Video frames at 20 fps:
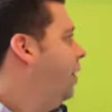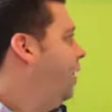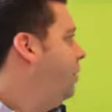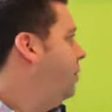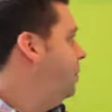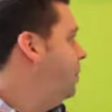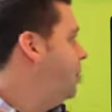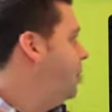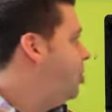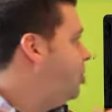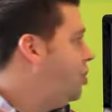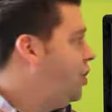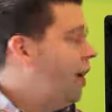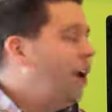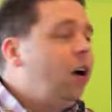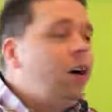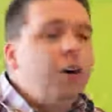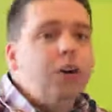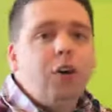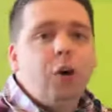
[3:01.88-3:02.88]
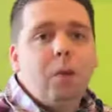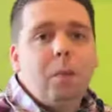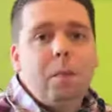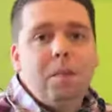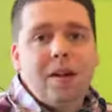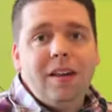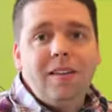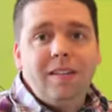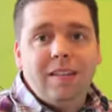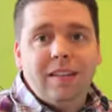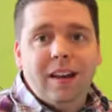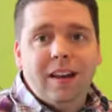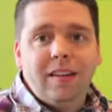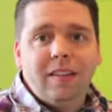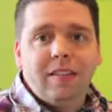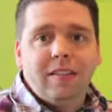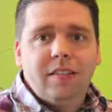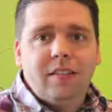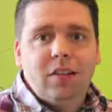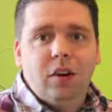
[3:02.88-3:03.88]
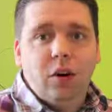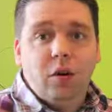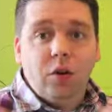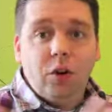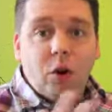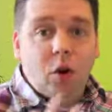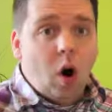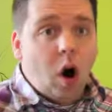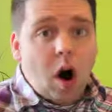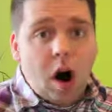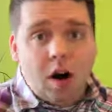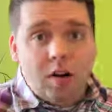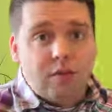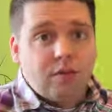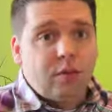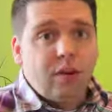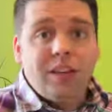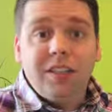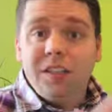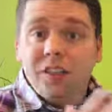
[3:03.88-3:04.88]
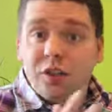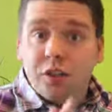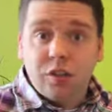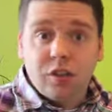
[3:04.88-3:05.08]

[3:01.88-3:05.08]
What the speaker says: them to share your business, your offerings,